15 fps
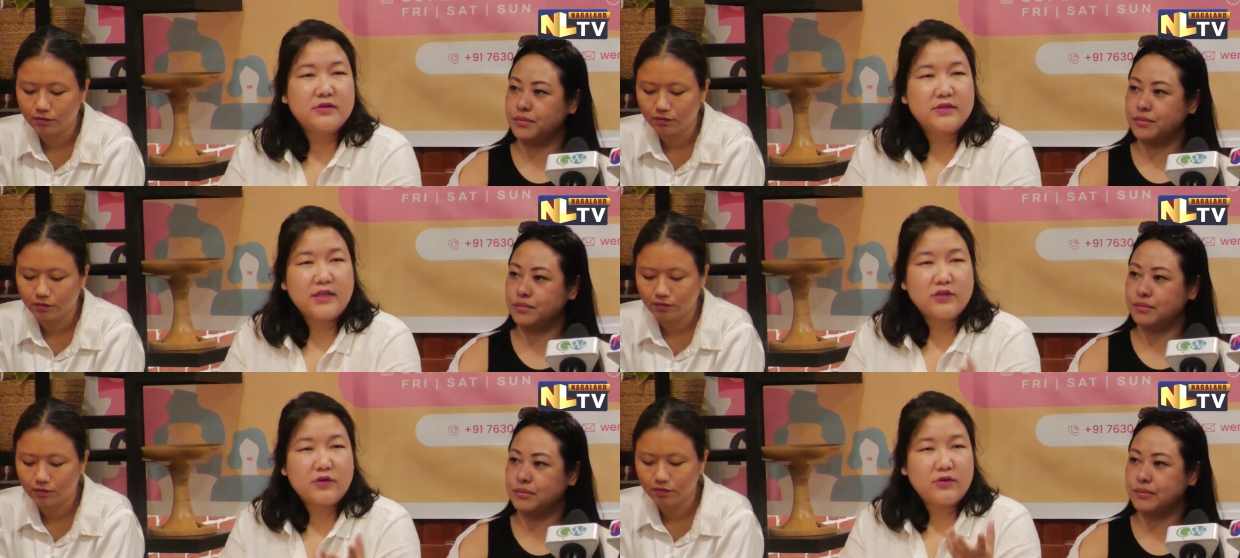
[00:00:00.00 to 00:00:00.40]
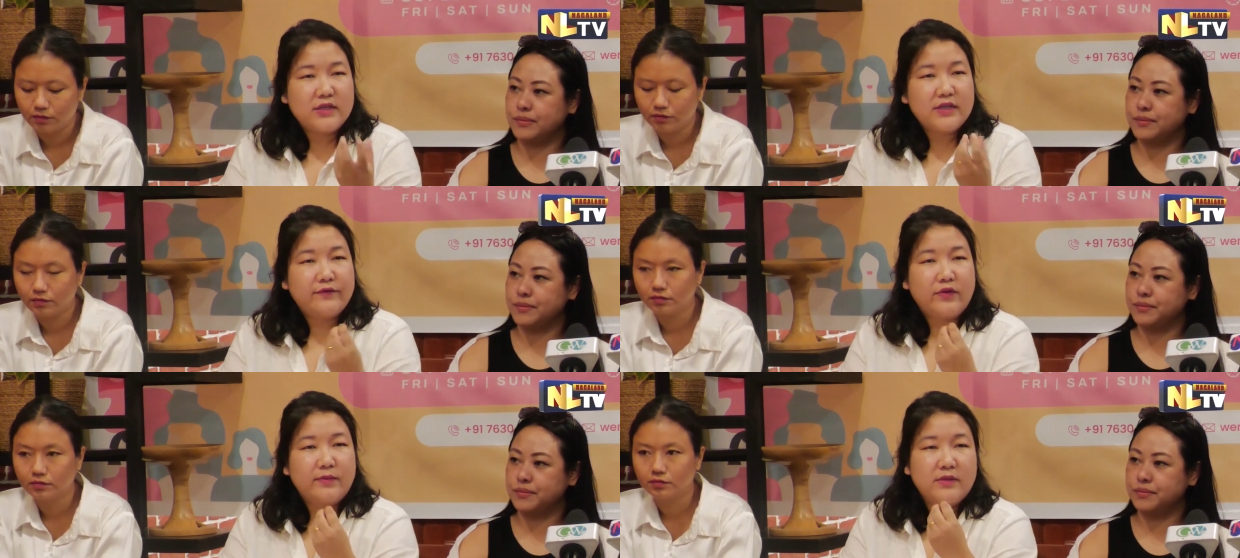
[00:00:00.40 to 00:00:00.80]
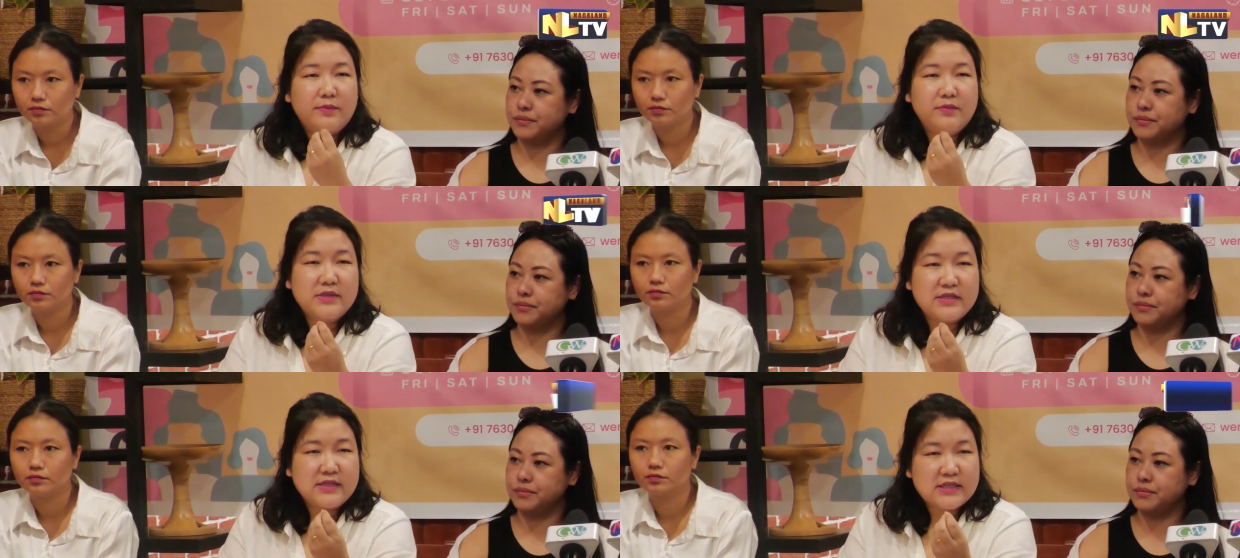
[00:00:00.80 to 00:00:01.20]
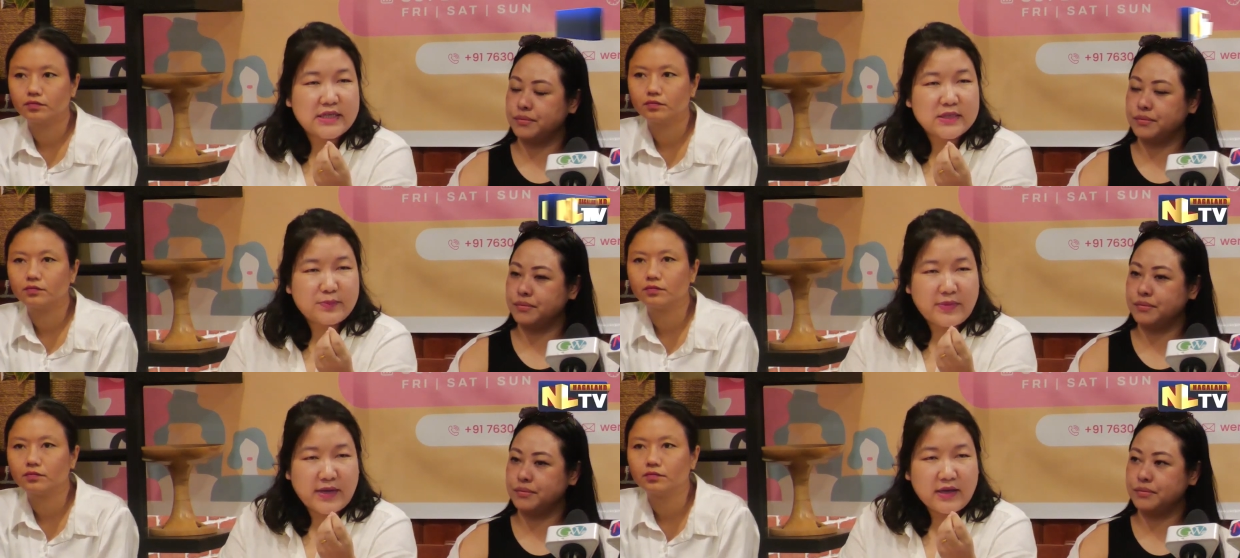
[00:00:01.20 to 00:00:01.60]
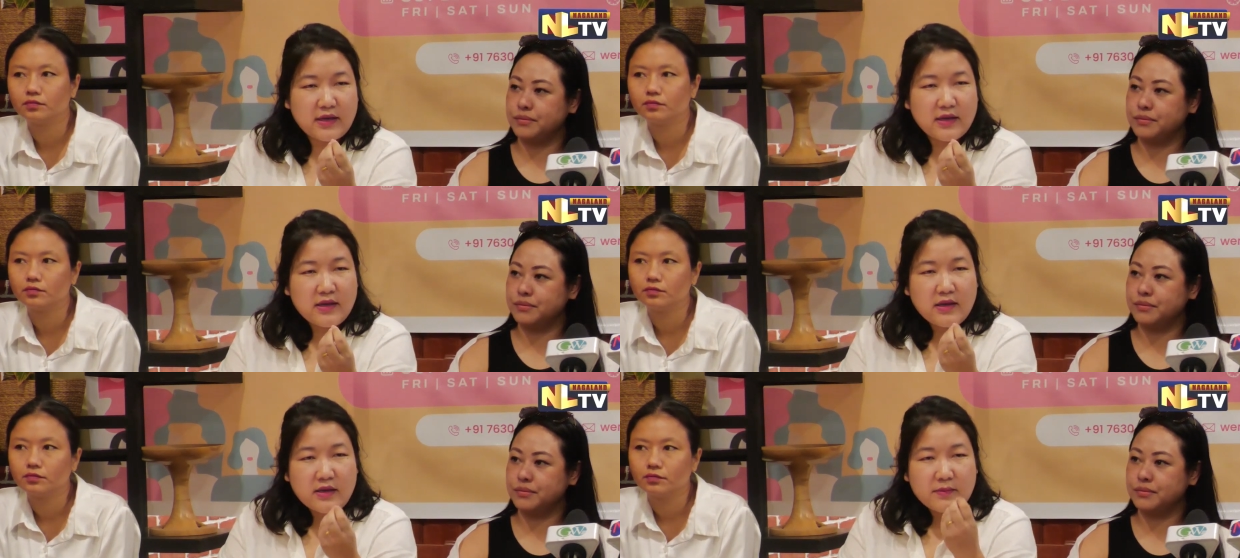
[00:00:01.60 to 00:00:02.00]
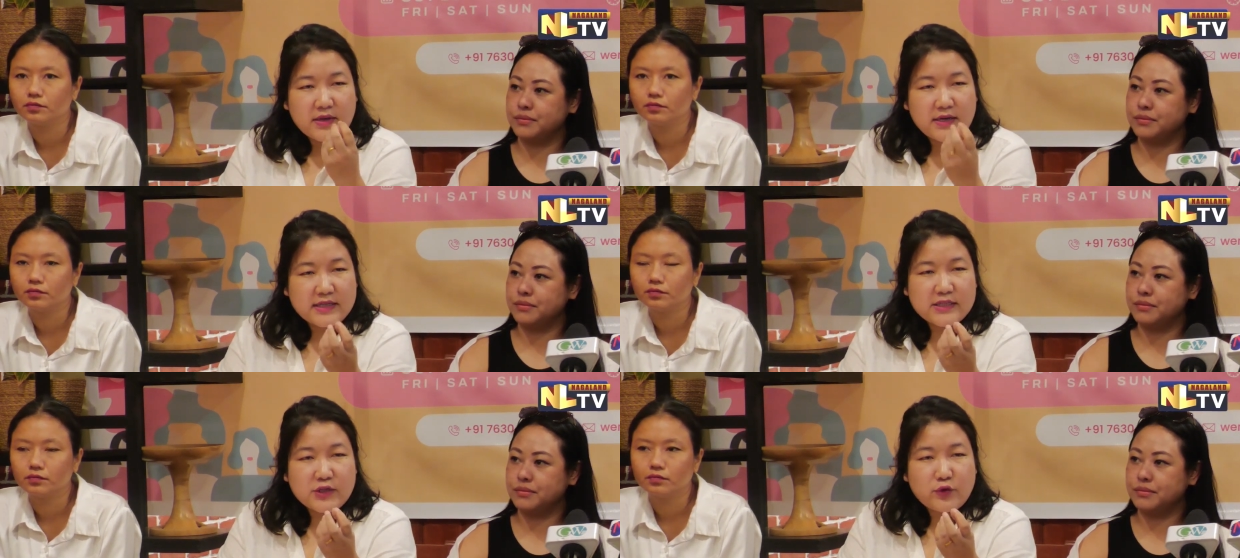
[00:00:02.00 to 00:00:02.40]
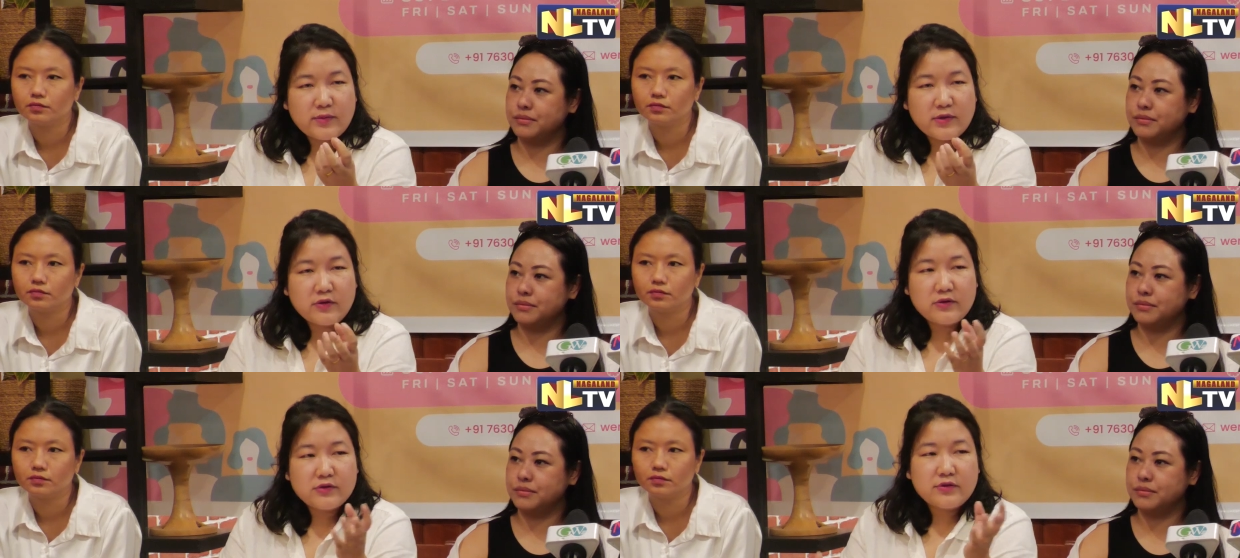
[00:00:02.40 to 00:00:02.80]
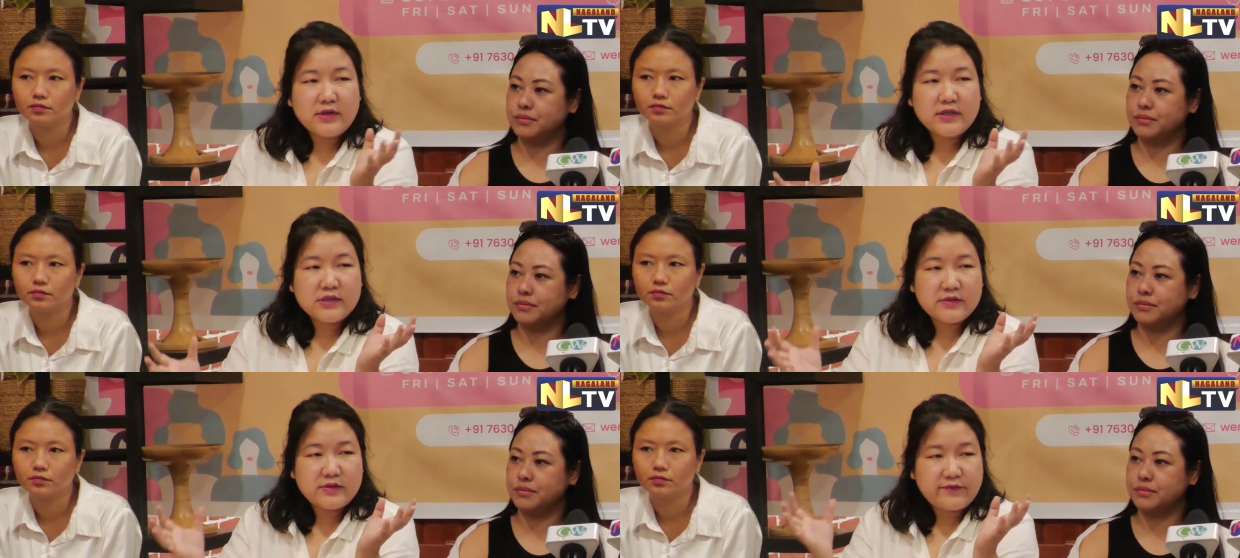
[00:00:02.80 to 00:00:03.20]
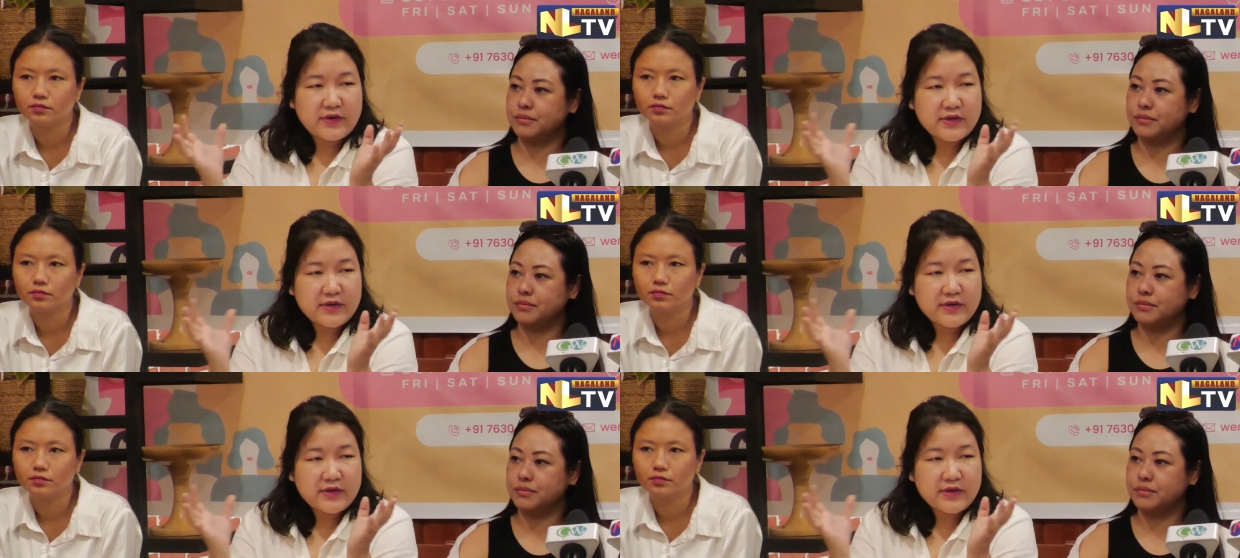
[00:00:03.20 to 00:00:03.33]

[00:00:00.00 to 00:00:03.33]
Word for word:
Speaker 1: not only from the business aspect, but as human also, it's very